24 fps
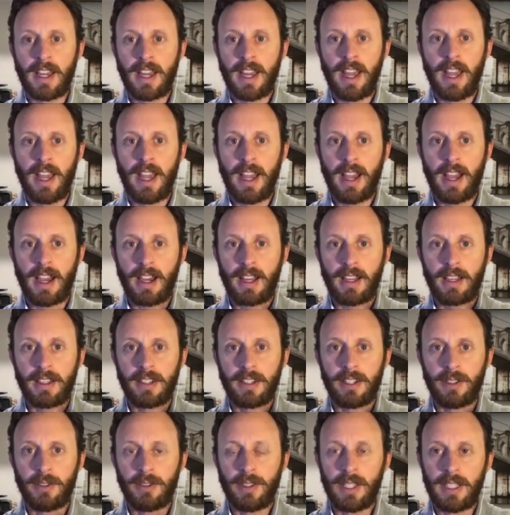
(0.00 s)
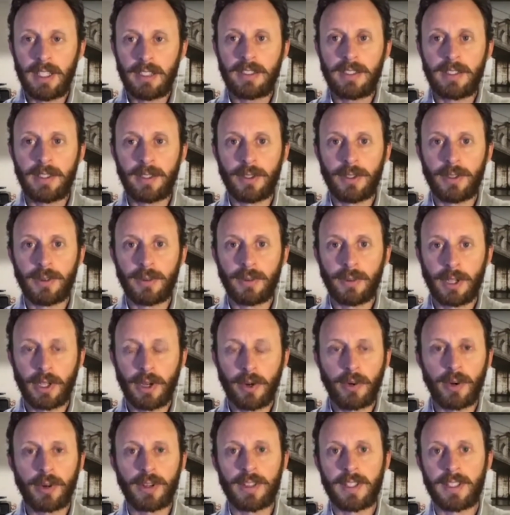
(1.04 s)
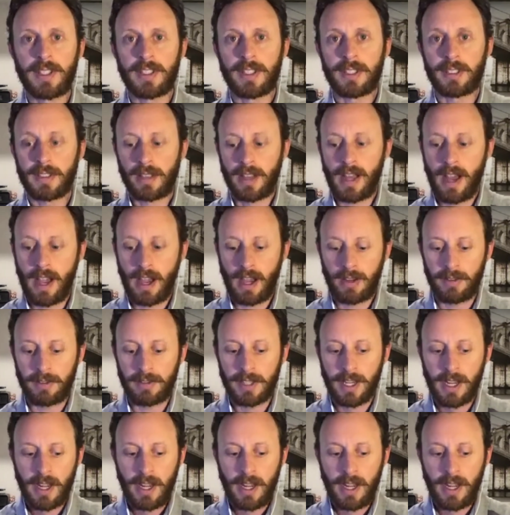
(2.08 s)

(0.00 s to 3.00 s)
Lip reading: and you need to record these as lives.